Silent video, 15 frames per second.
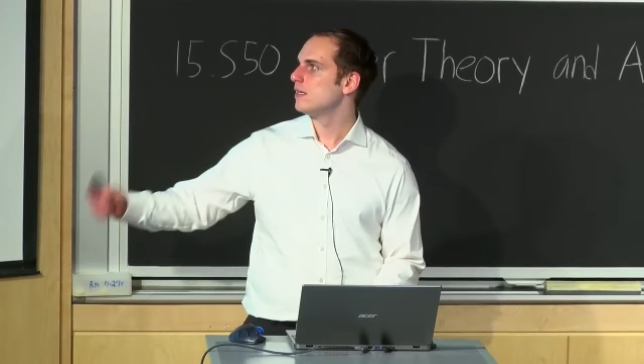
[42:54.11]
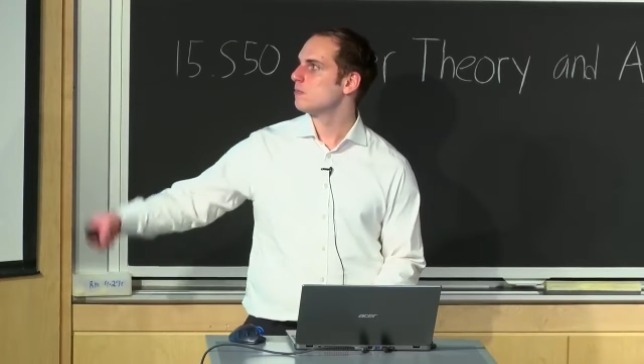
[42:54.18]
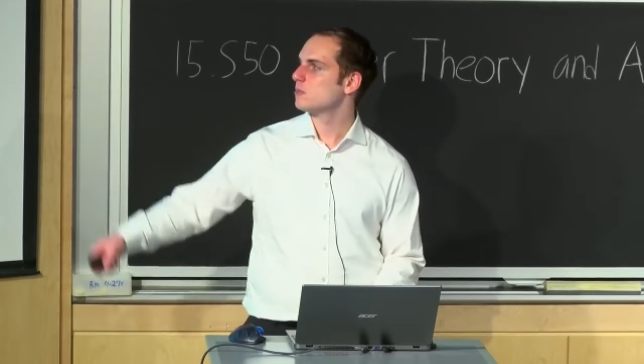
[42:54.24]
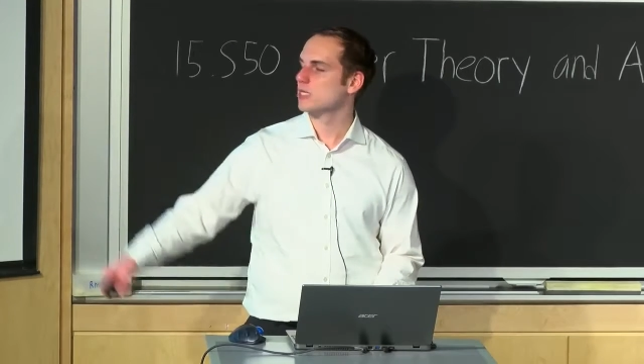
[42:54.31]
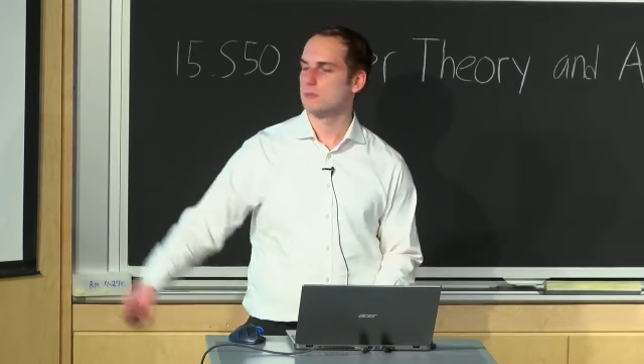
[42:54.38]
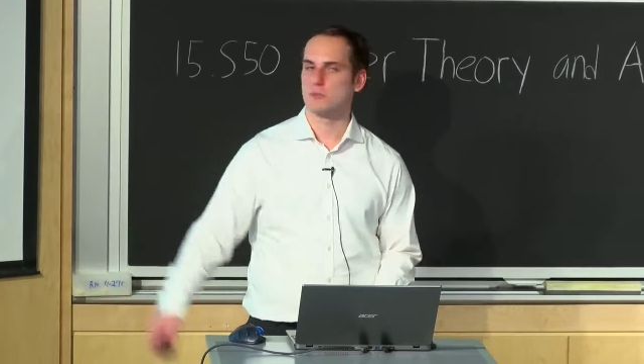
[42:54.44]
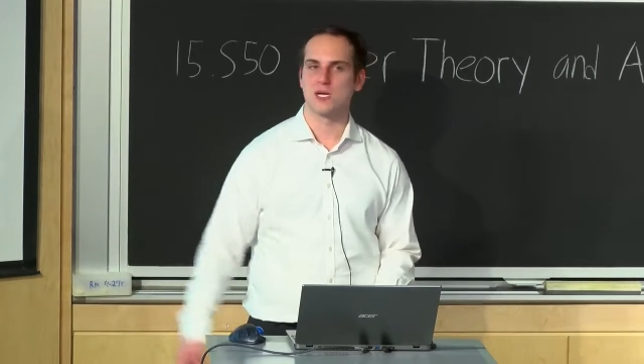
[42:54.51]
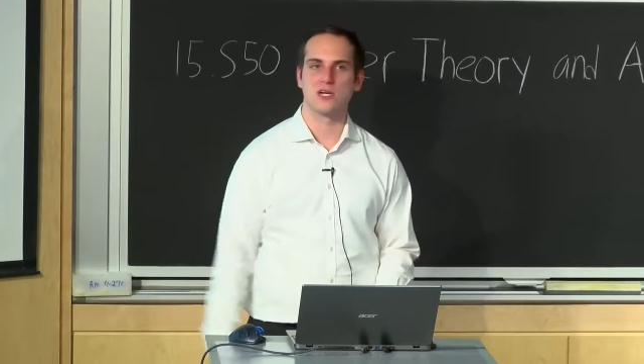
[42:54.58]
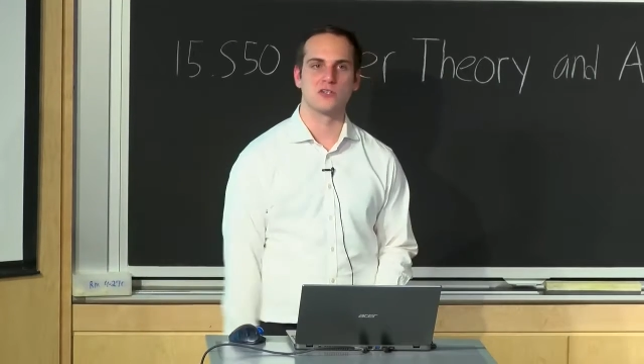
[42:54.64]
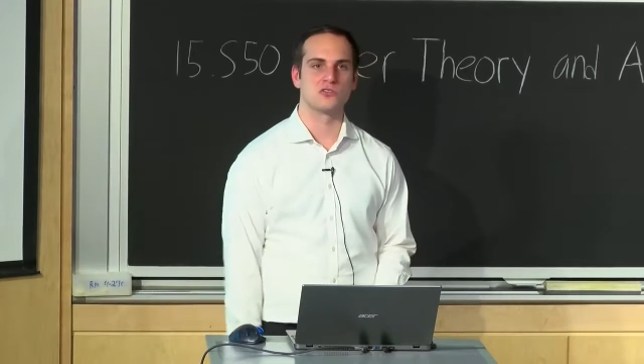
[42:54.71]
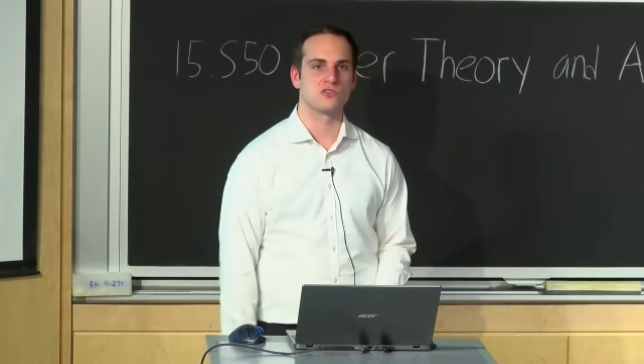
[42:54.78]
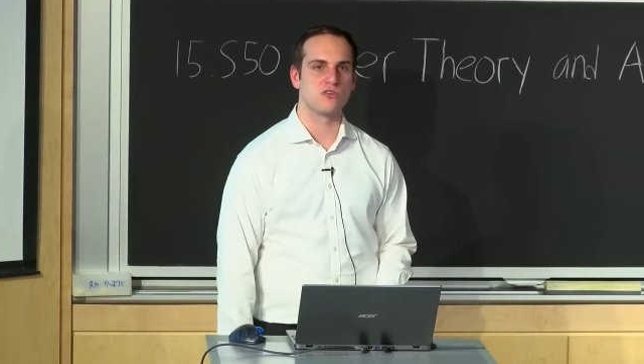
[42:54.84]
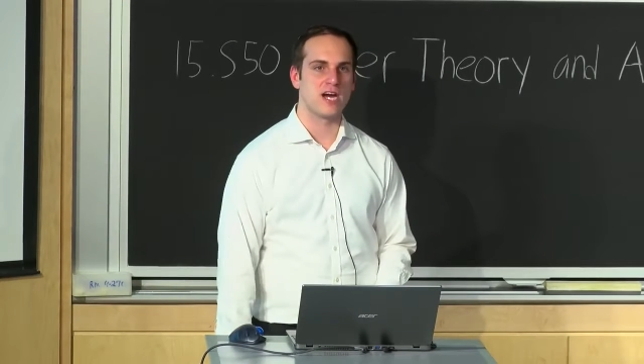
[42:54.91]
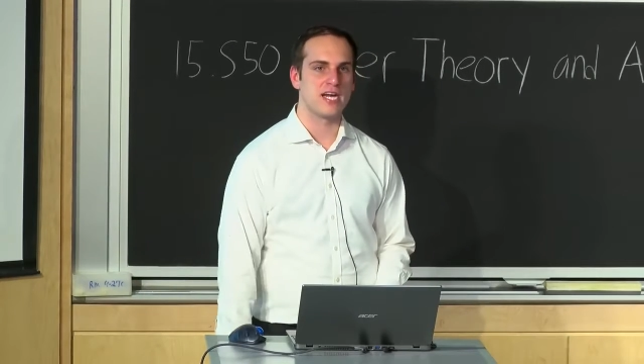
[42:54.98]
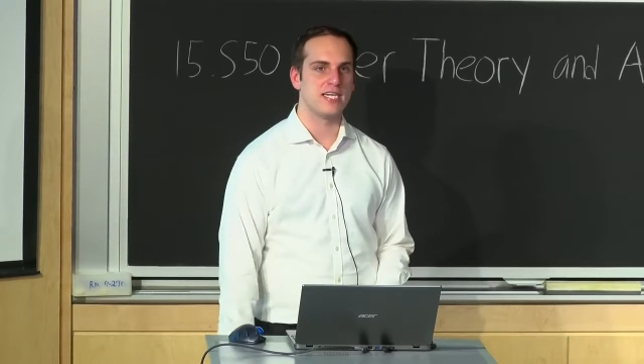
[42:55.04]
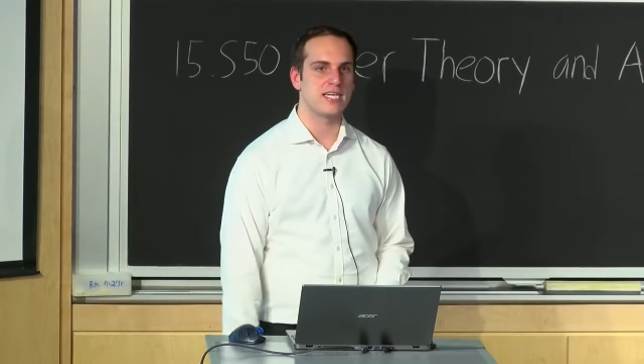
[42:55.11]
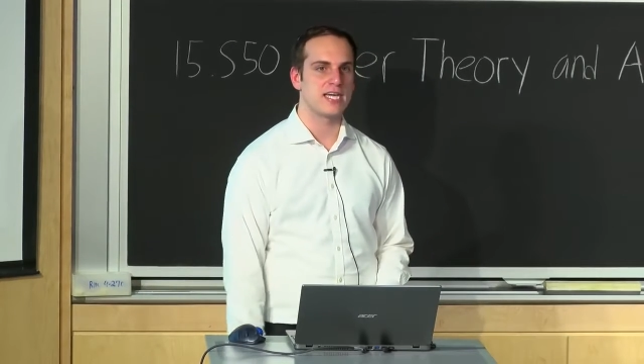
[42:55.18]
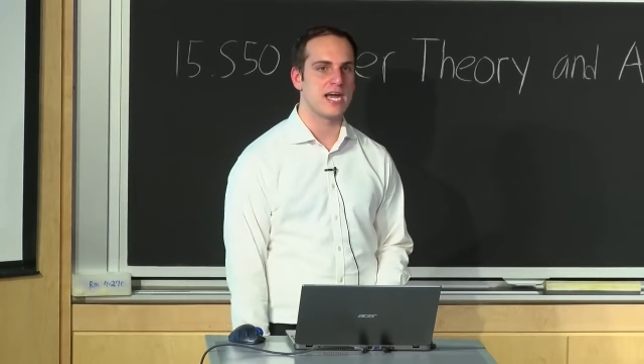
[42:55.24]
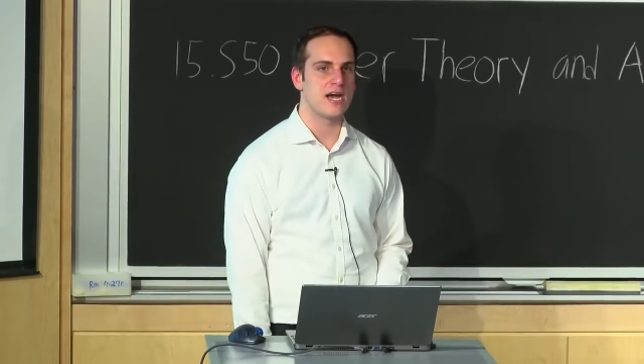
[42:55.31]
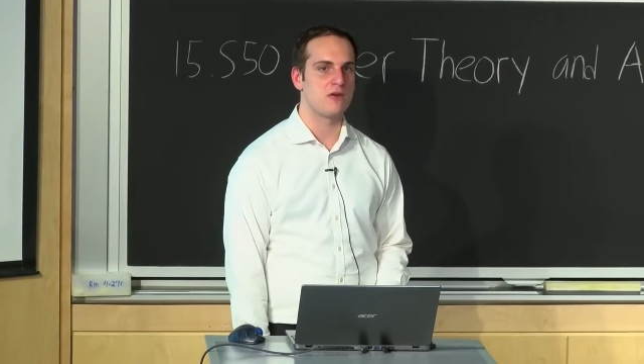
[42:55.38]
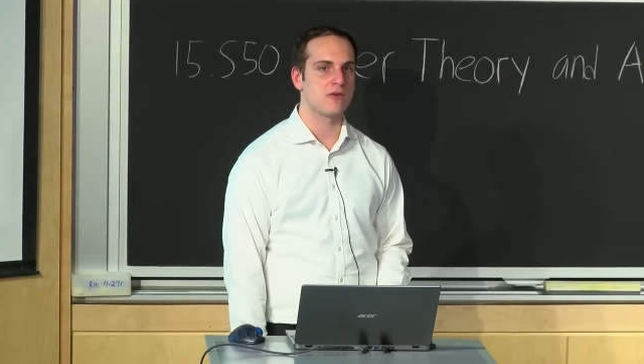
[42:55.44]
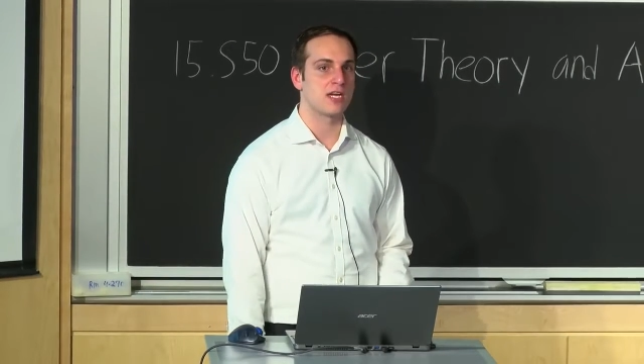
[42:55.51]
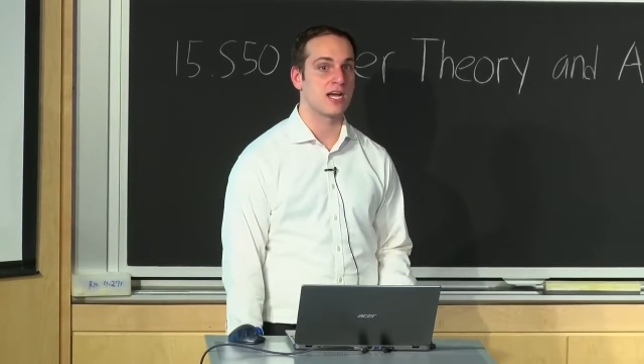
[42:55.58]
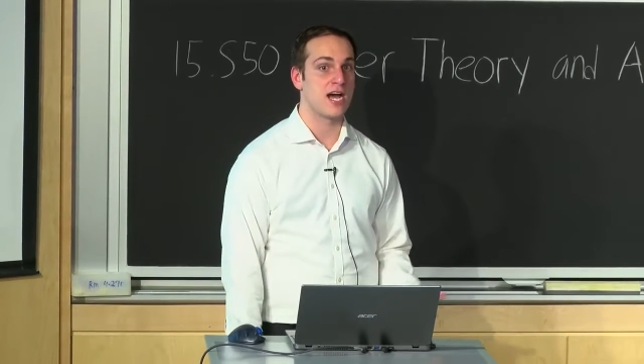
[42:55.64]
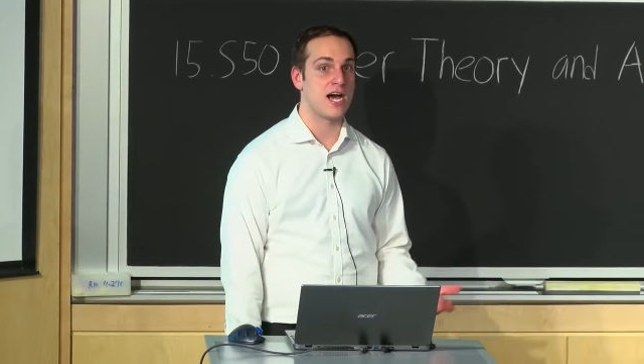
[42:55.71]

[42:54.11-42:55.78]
but the player is grinding out like a